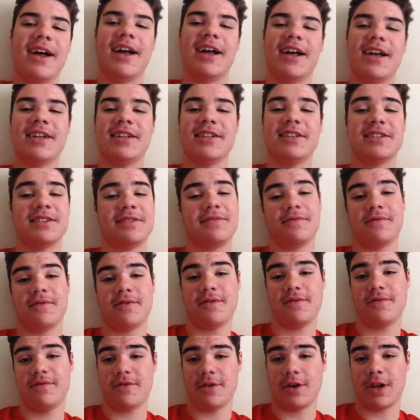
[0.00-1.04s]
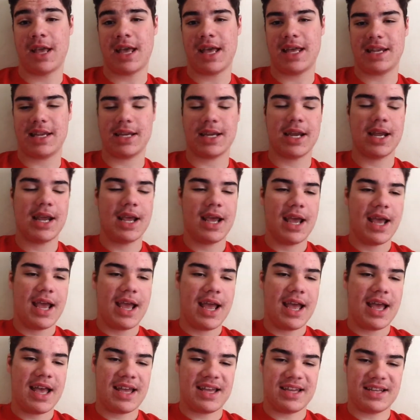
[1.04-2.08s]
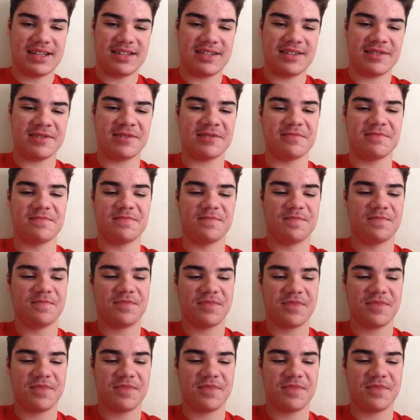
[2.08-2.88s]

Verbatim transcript: I just forget. And um,